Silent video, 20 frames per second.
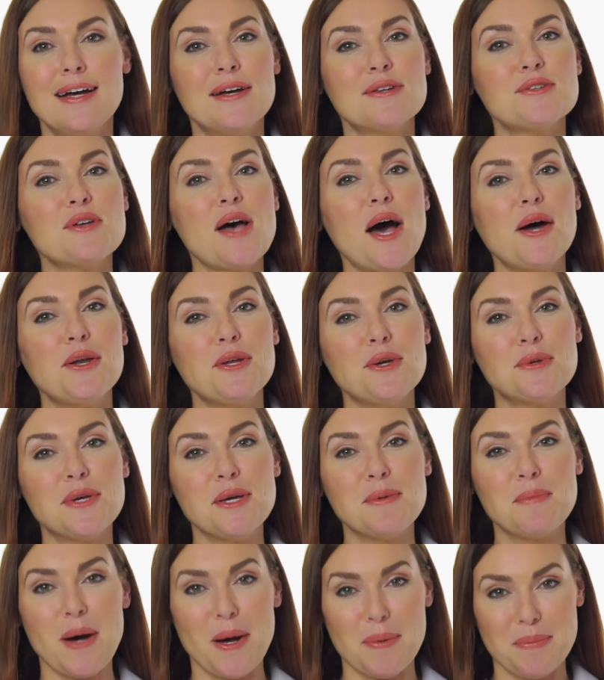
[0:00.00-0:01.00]
So, how do you
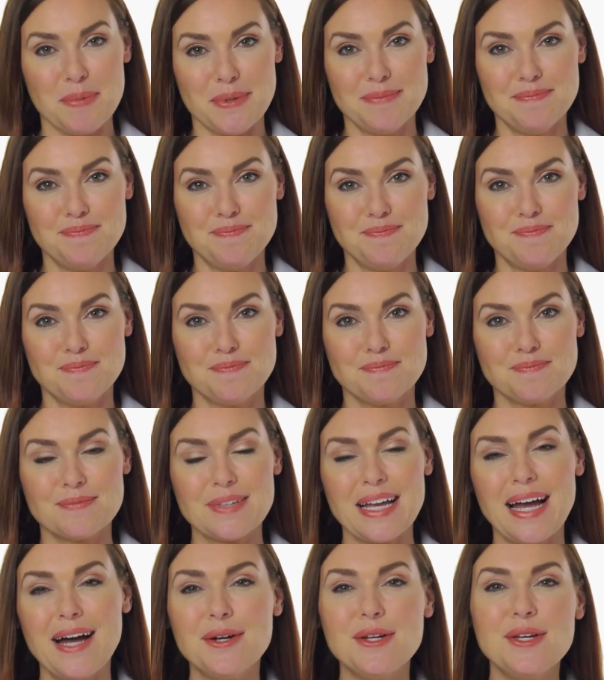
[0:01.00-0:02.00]
keep up?
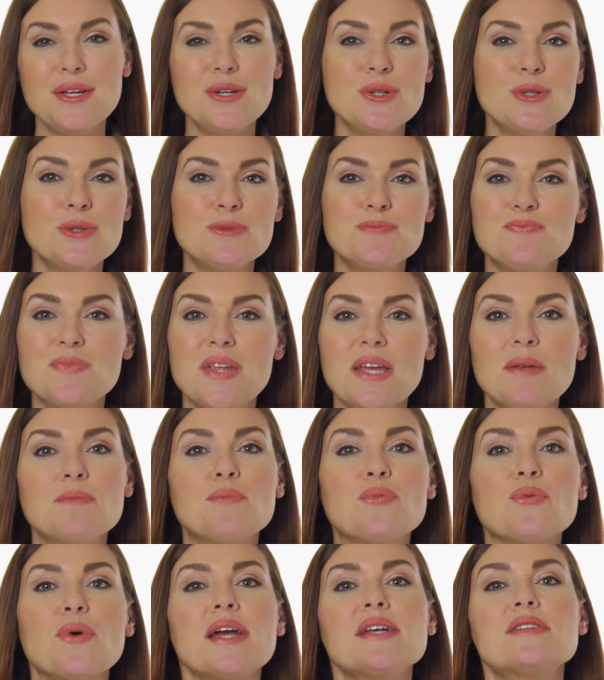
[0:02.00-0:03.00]
How do you
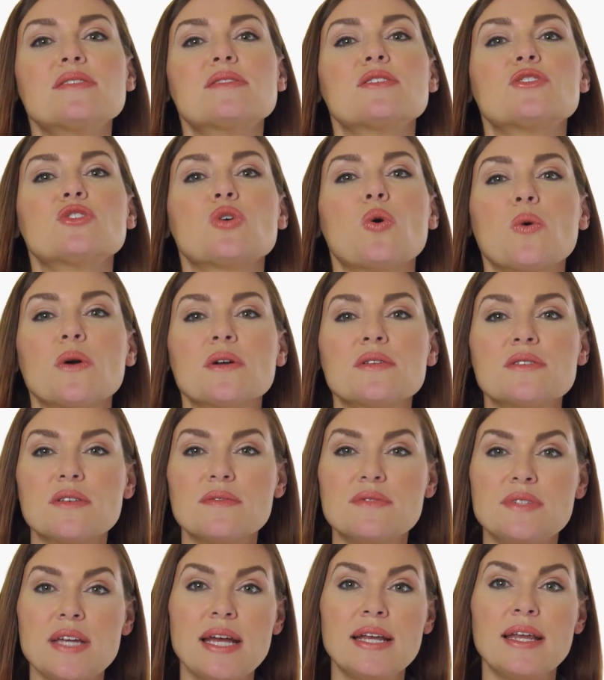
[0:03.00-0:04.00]
embrace the torrents
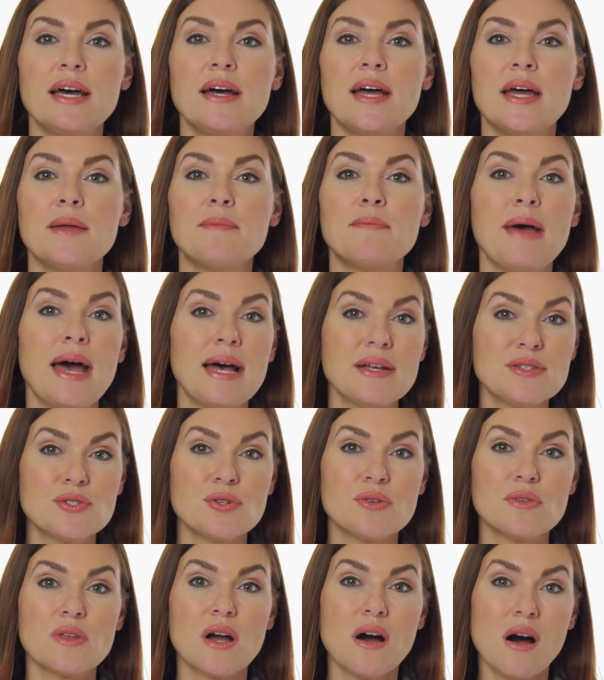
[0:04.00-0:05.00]
of data and
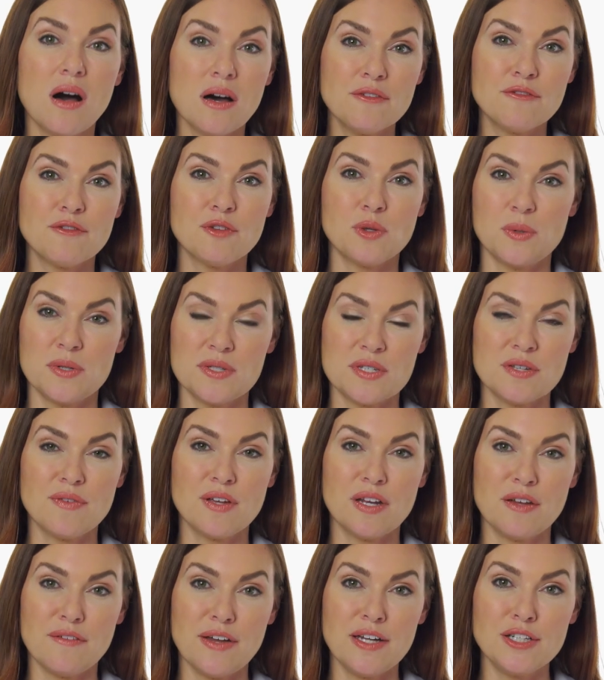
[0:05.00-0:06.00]
master the confluence of
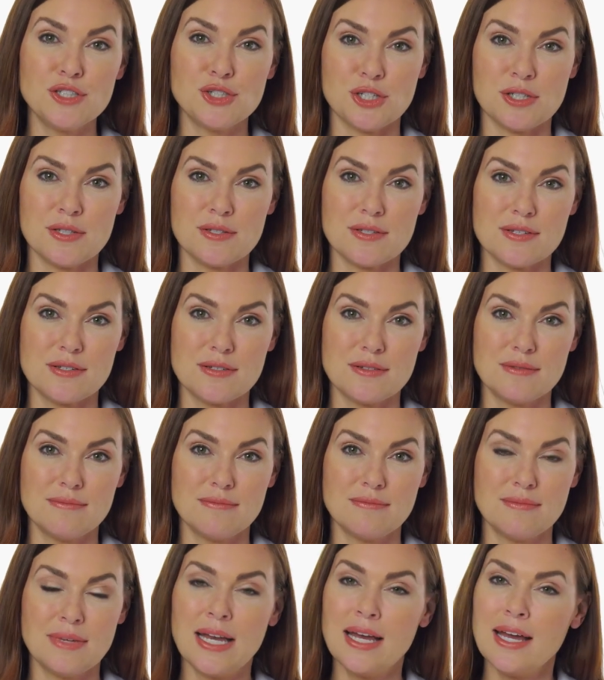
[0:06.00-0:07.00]
innovations?
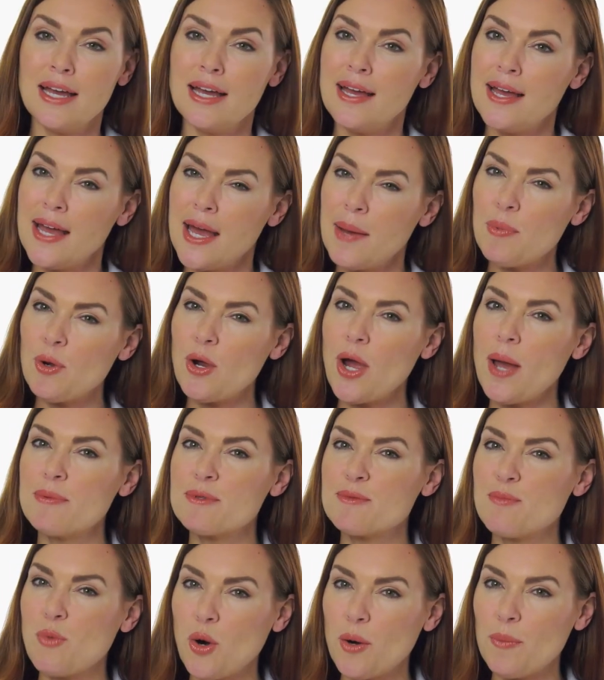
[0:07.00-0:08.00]
And
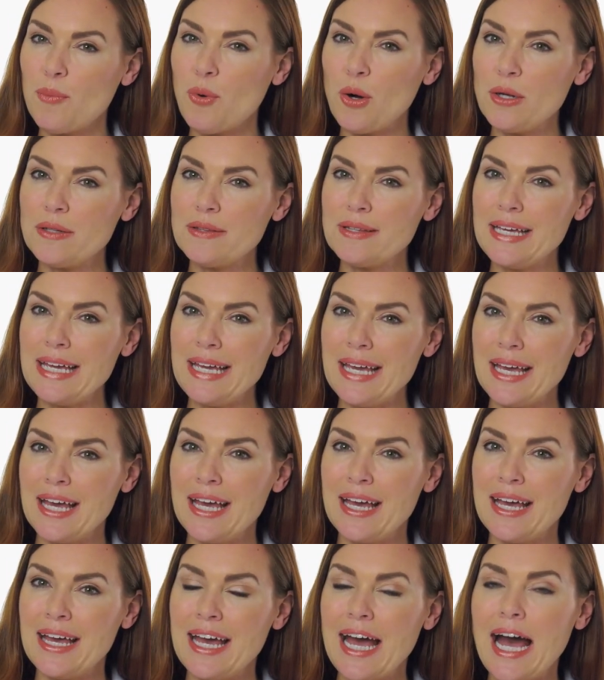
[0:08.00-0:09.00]
perhaps more importantly,
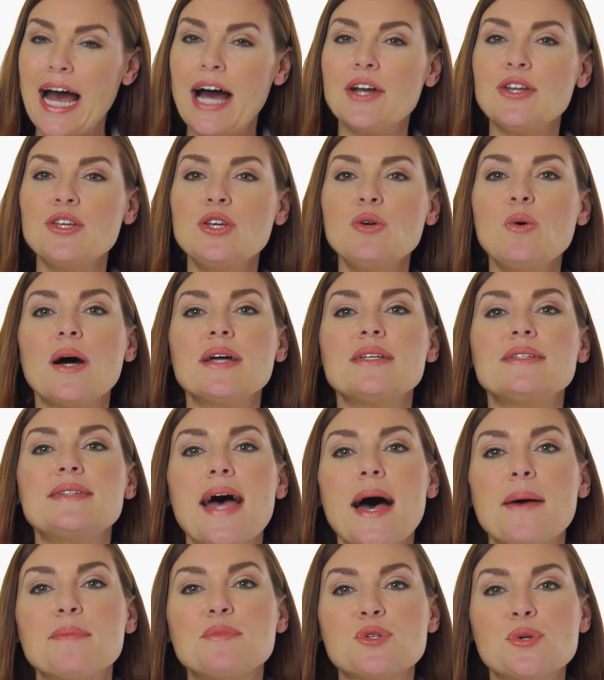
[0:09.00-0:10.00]
how do you
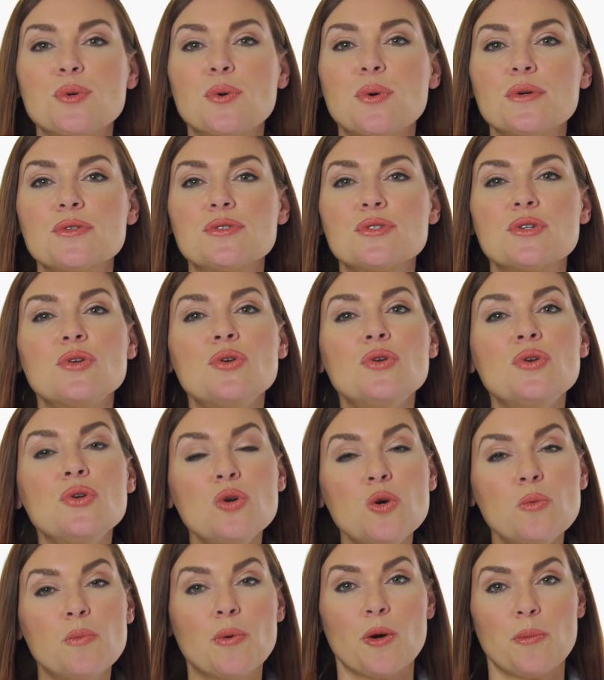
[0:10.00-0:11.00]
adapt tools to
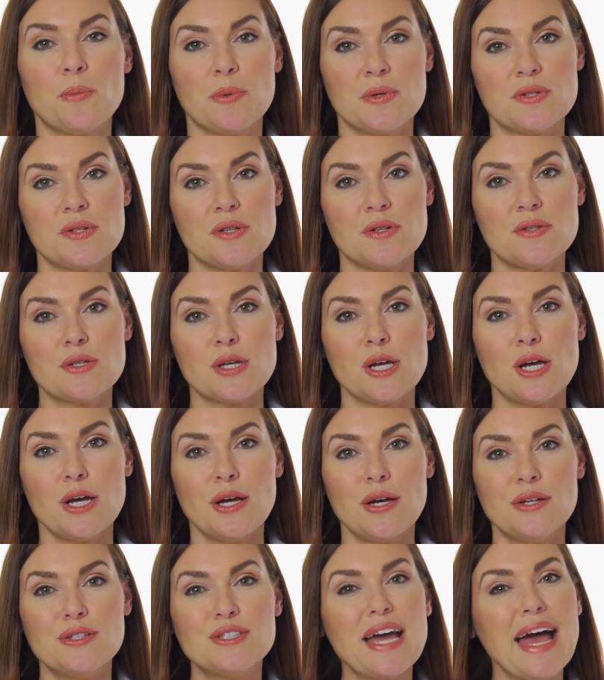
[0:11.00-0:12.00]
new purposes
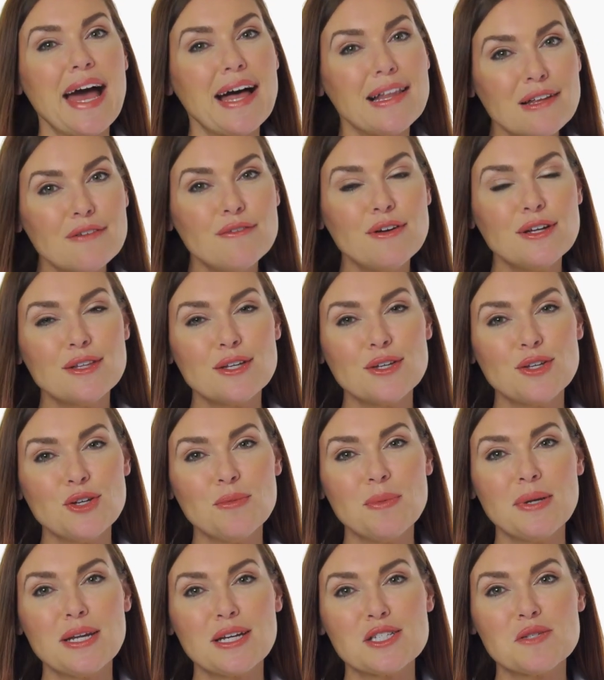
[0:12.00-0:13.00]
to elevate the
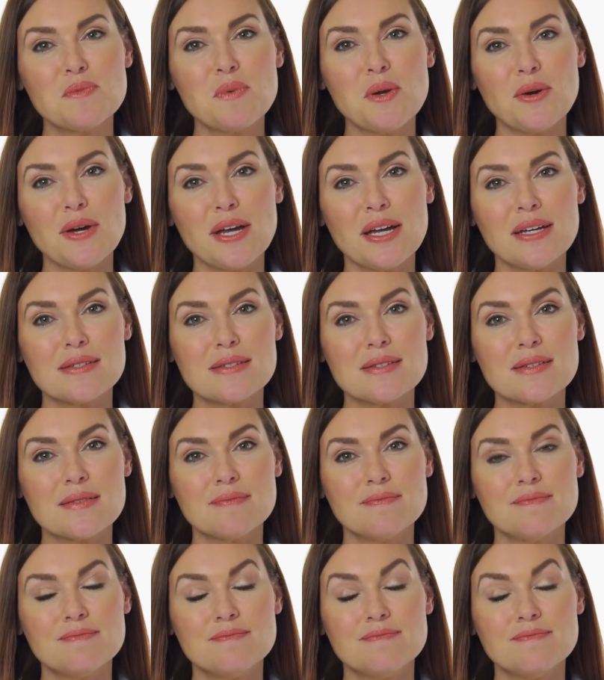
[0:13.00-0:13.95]
human experience?